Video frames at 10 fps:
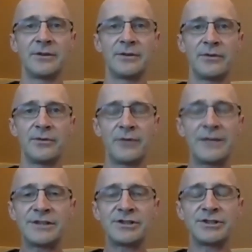
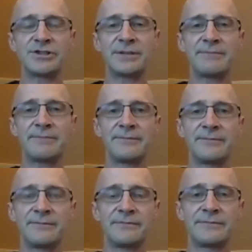relationship
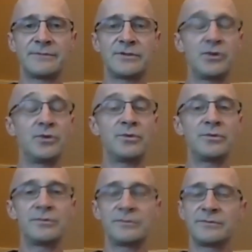to
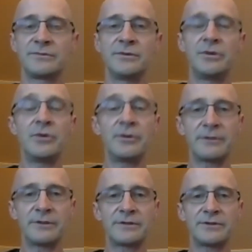
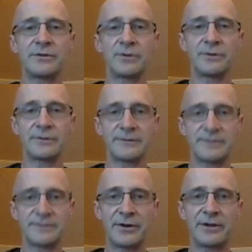universe or
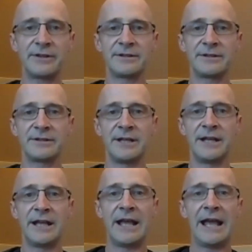spirit.
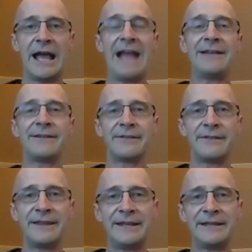And
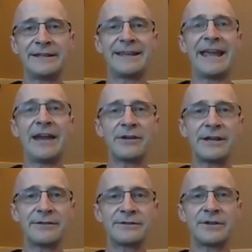the
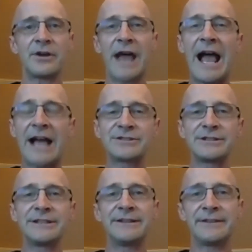caregivers are
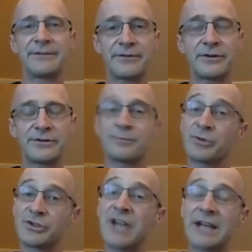actually the first
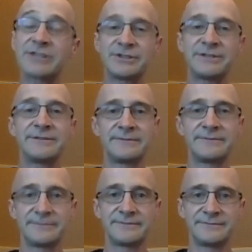projection
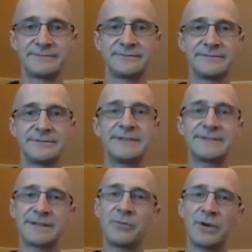in
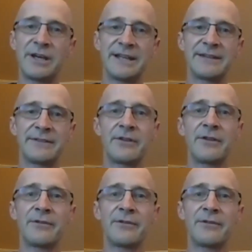some way. They're the